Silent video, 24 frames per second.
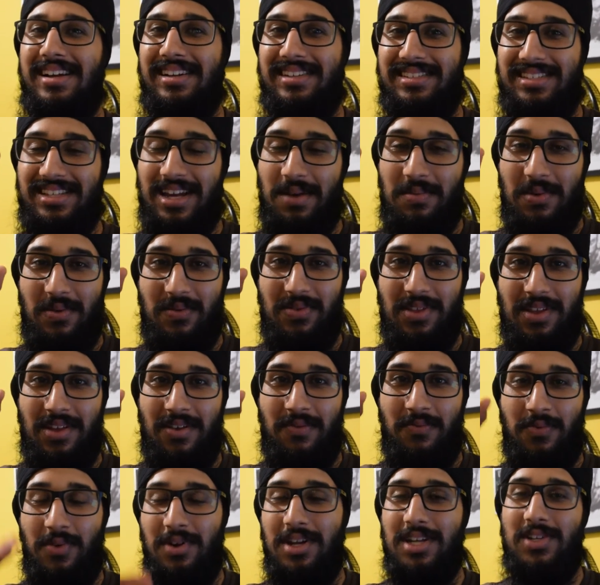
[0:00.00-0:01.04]
some of
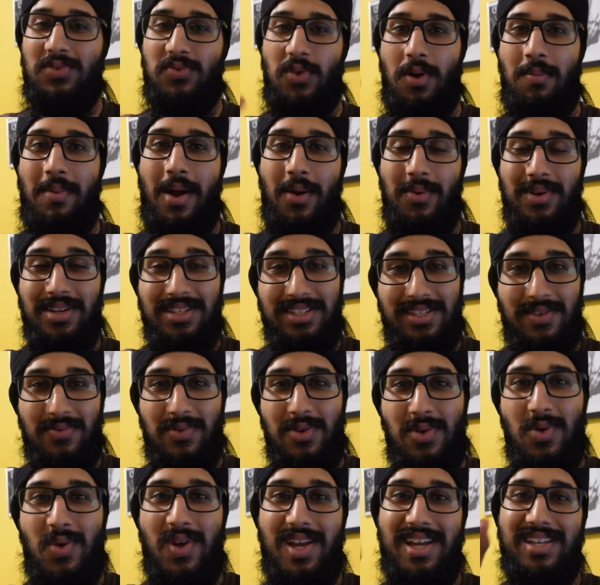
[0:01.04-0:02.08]
the footage from our
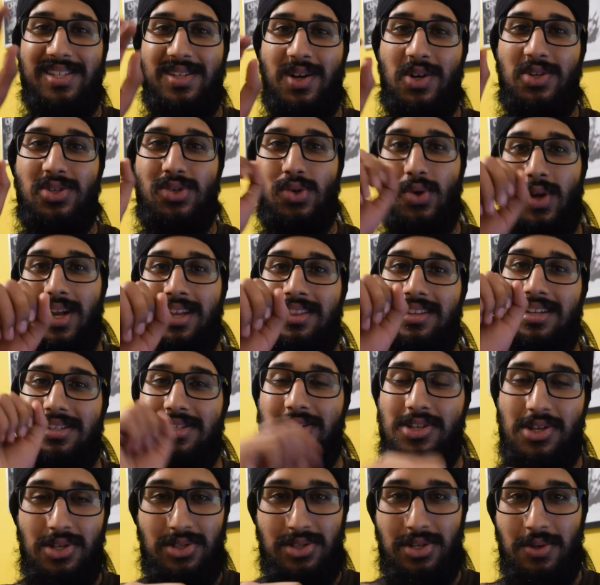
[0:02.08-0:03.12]
interview is also in
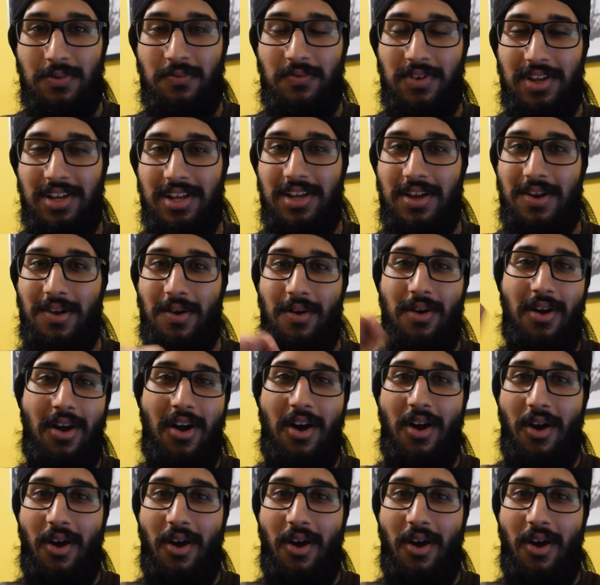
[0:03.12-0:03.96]
this YouTube video